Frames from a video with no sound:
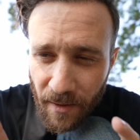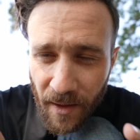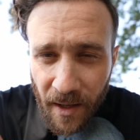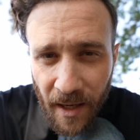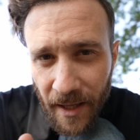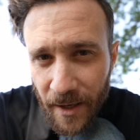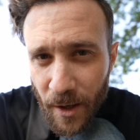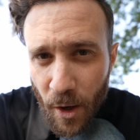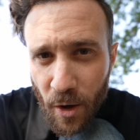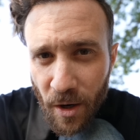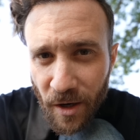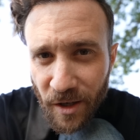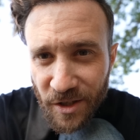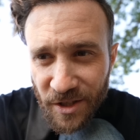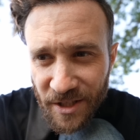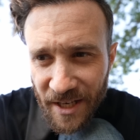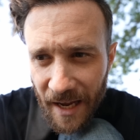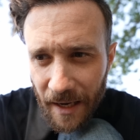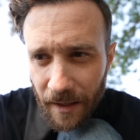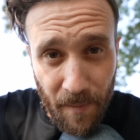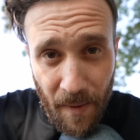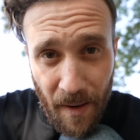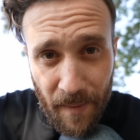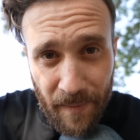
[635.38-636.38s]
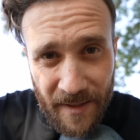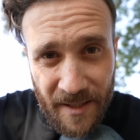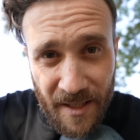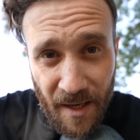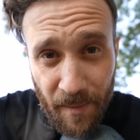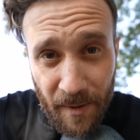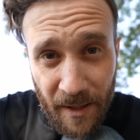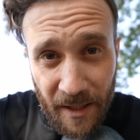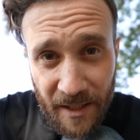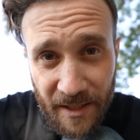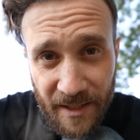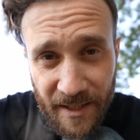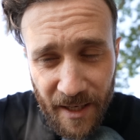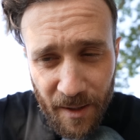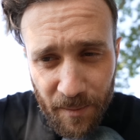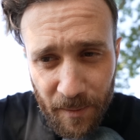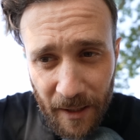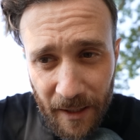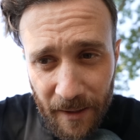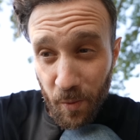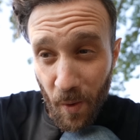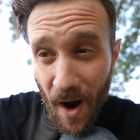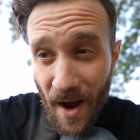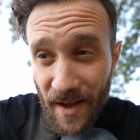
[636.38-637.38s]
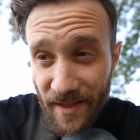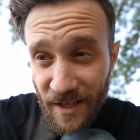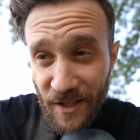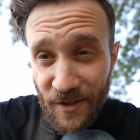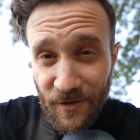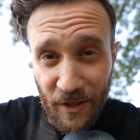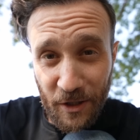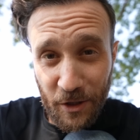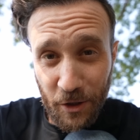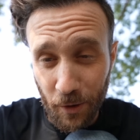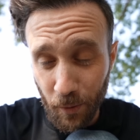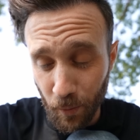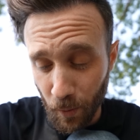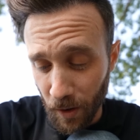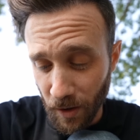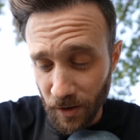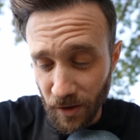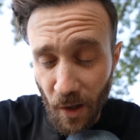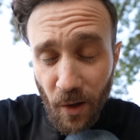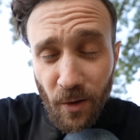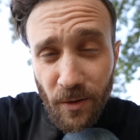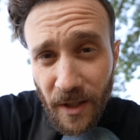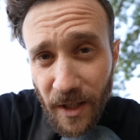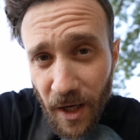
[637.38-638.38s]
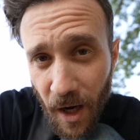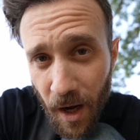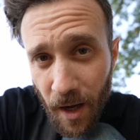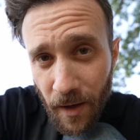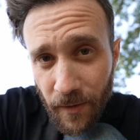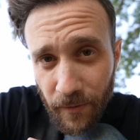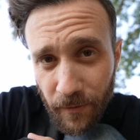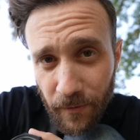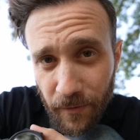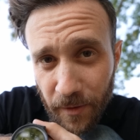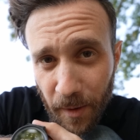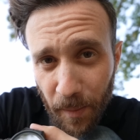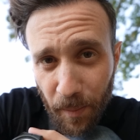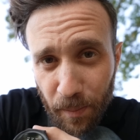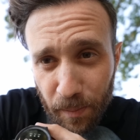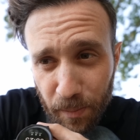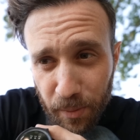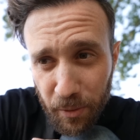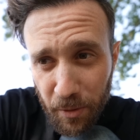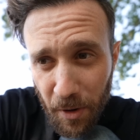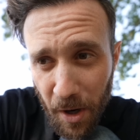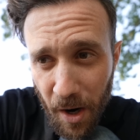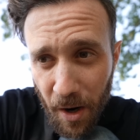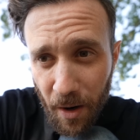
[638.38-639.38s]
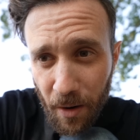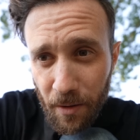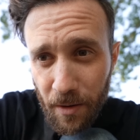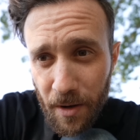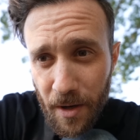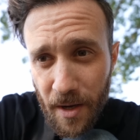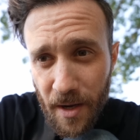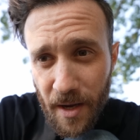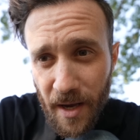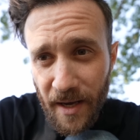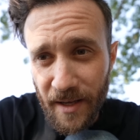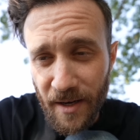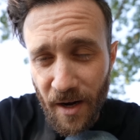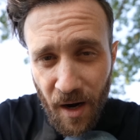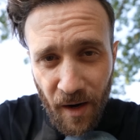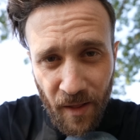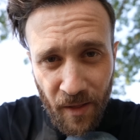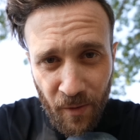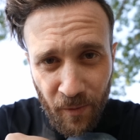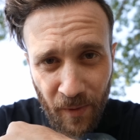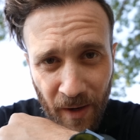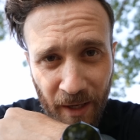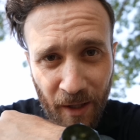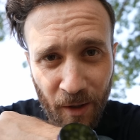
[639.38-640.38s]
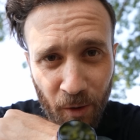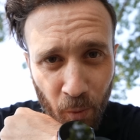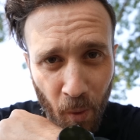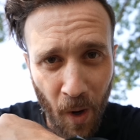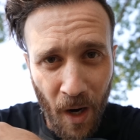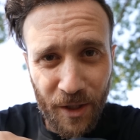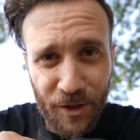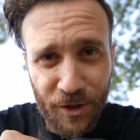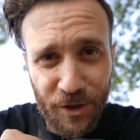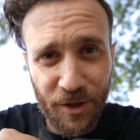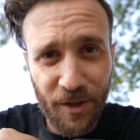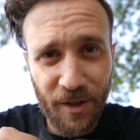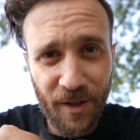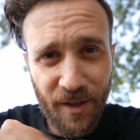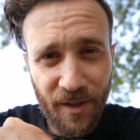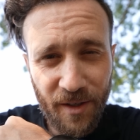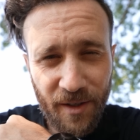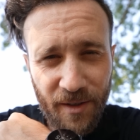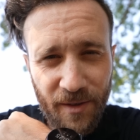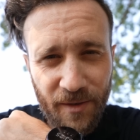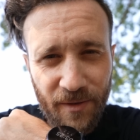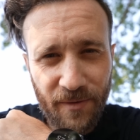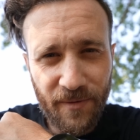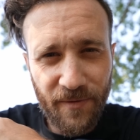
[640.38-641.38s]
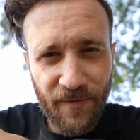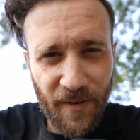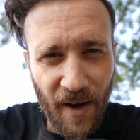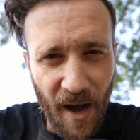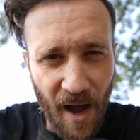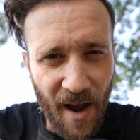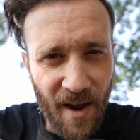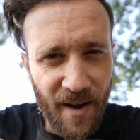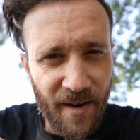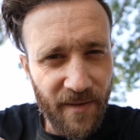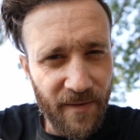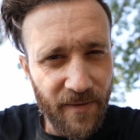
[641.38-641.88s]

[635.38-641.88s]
thing I don't understand, maybe somebody can tell me, why this feature works only on the Pro and not on the regular watch 5.